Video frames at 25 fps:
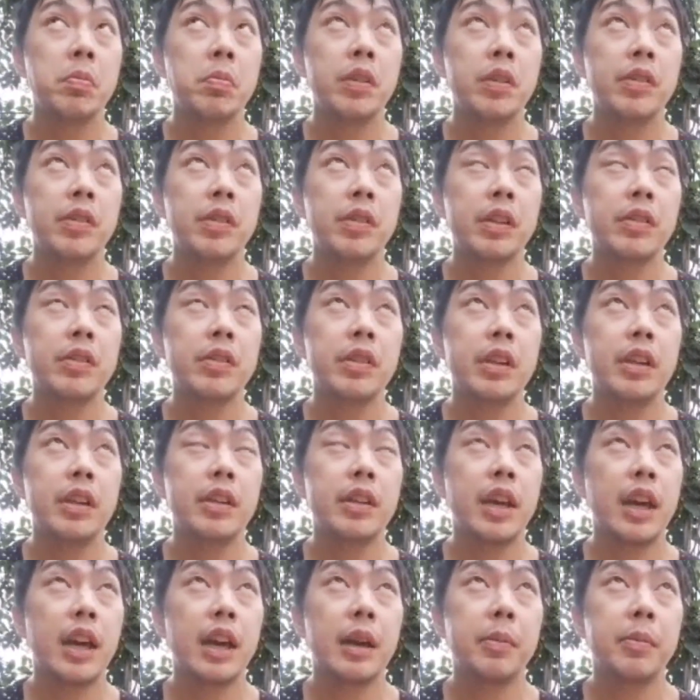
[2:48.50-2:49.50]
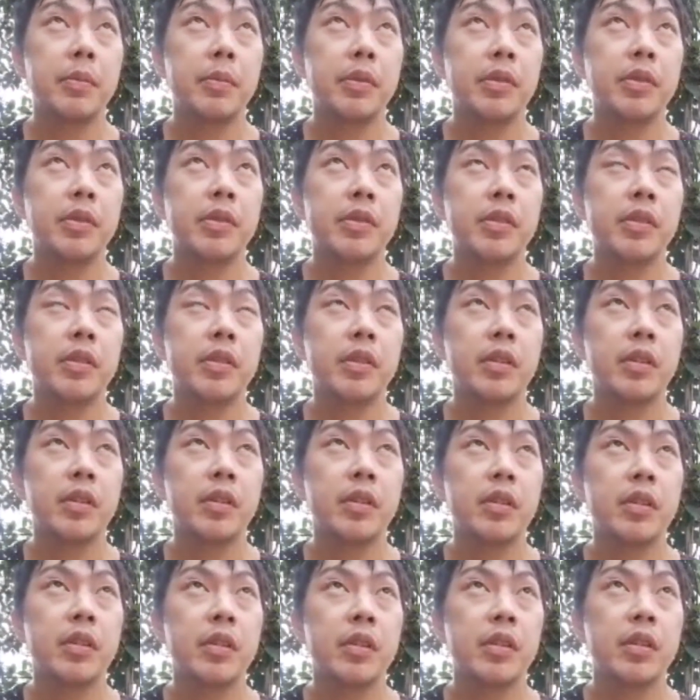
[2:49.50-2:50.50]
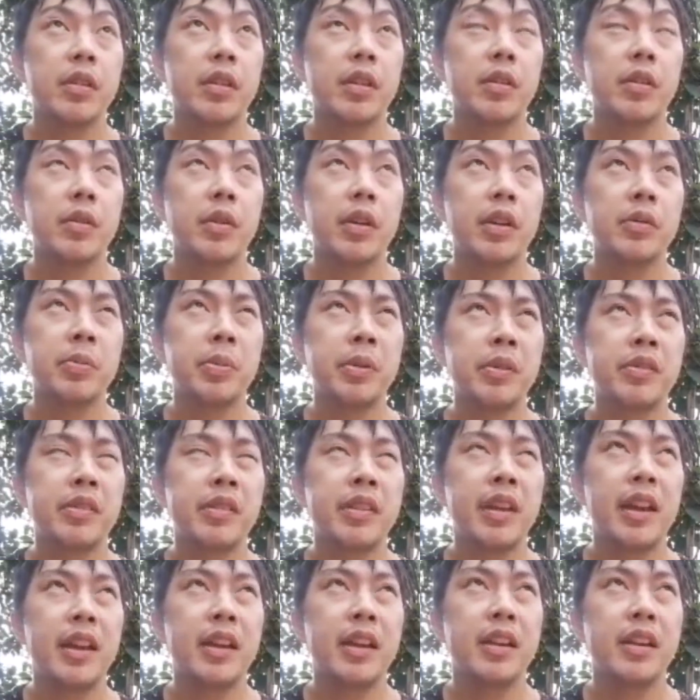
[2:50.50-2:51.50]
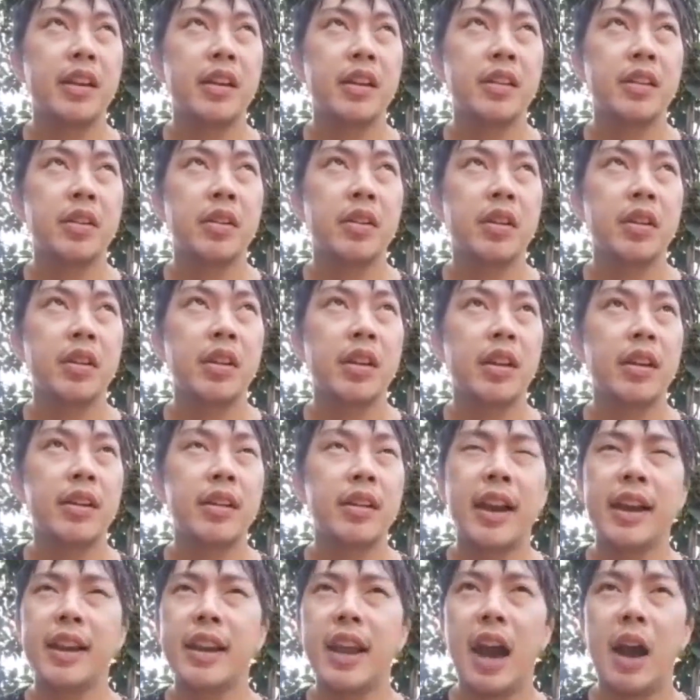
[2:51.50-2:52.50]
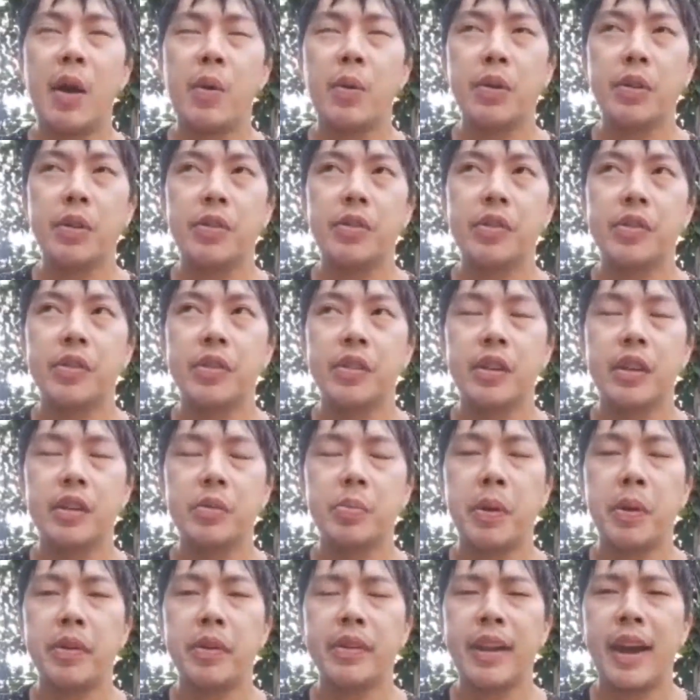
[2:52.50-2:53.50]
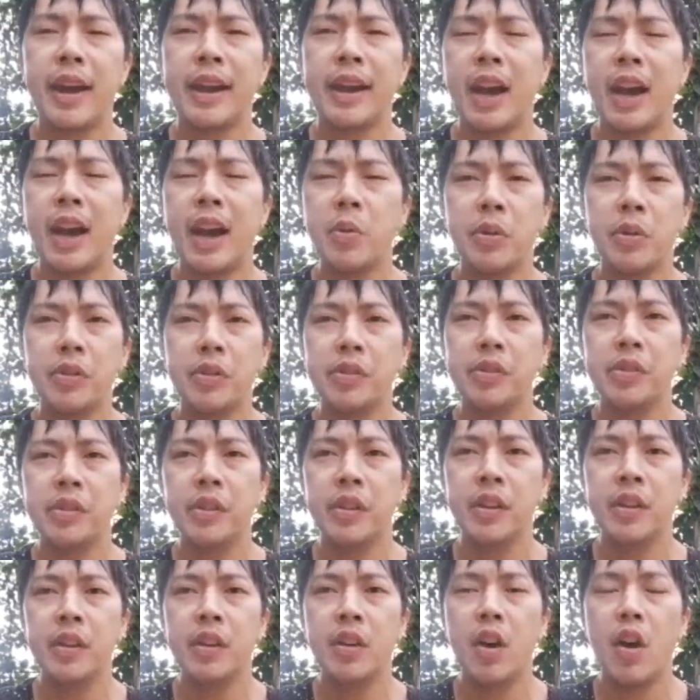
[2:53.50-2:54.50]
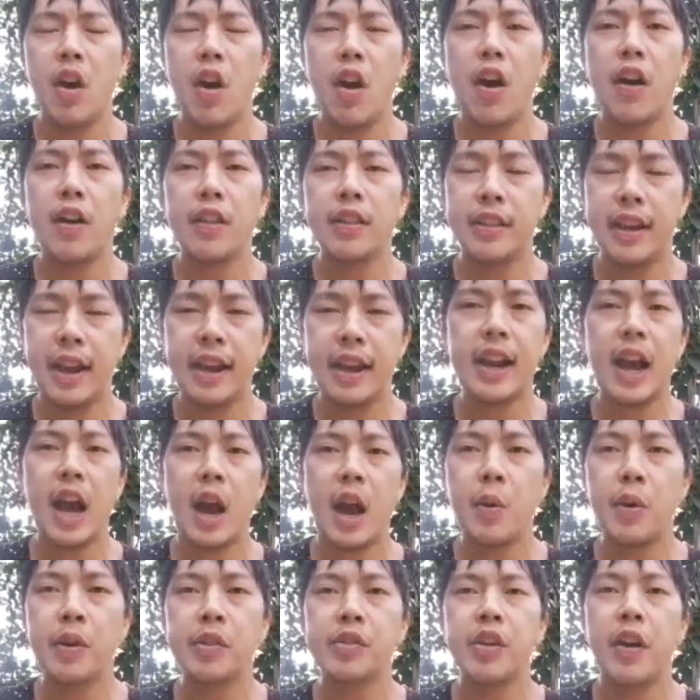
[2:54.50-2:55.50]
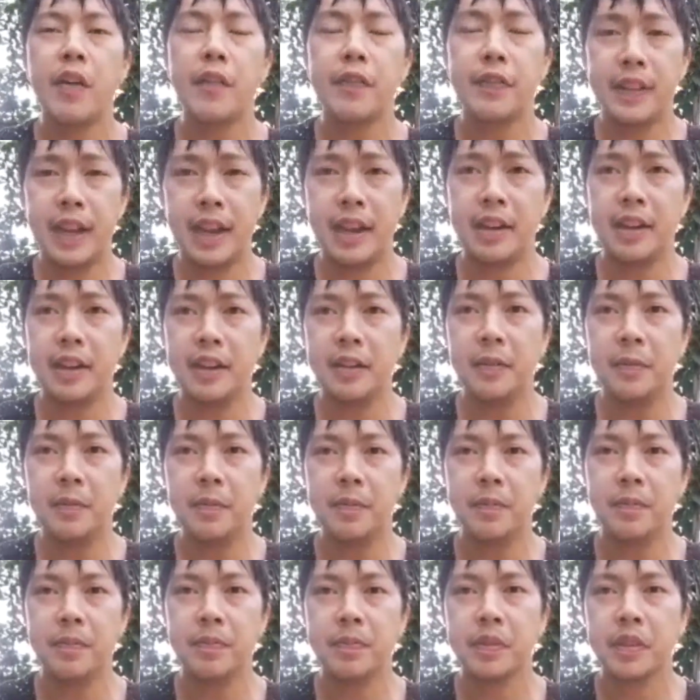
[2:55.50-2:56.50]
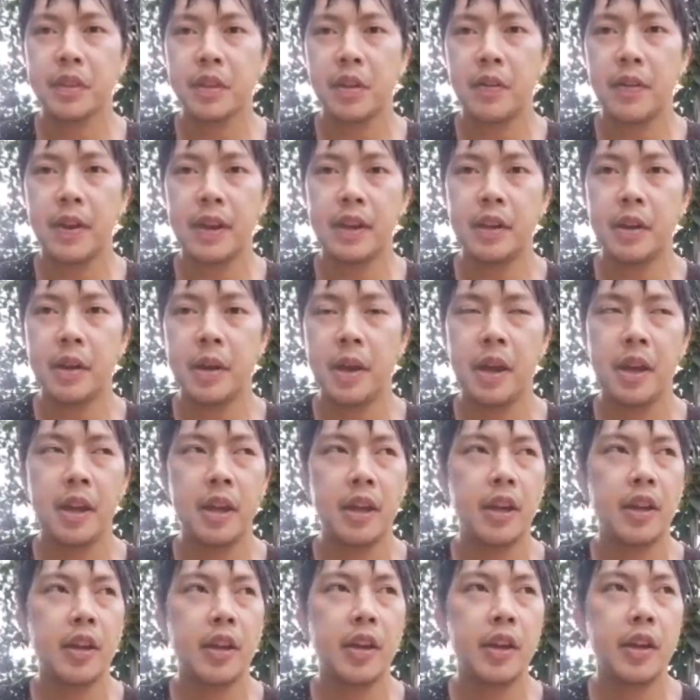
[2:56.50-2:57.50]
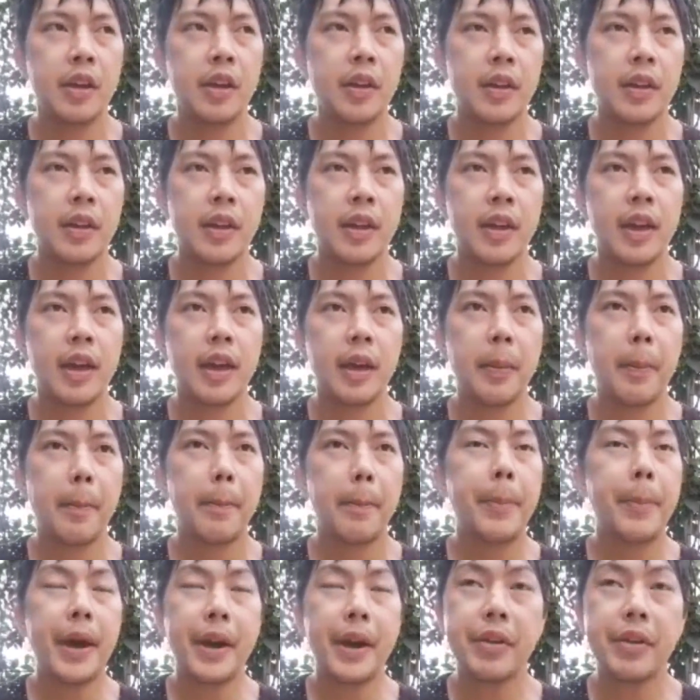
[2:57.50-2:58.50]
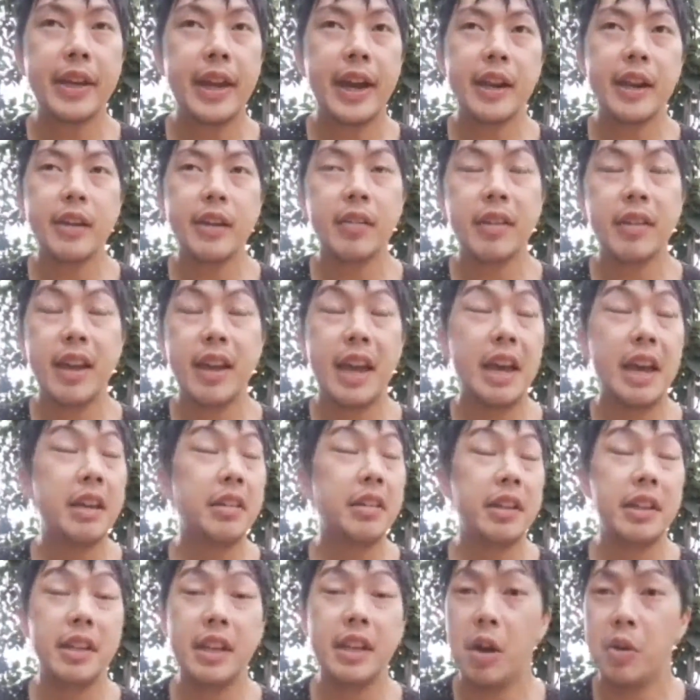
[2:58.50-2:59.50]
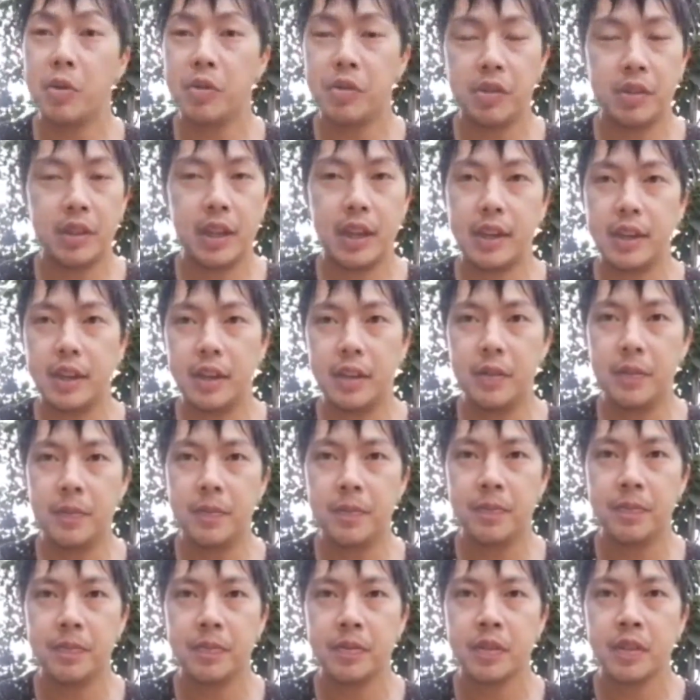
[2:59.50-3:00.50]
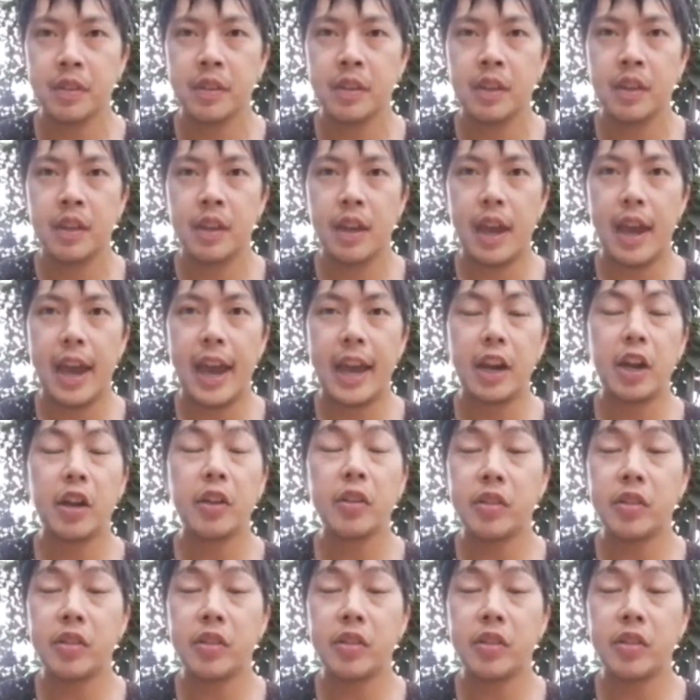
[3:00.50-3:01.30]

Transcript: 60 times, that's about 10, 9 hours. That's about 9 hours. 9 hours of data, all right? Better yet, 18 hours of data. And on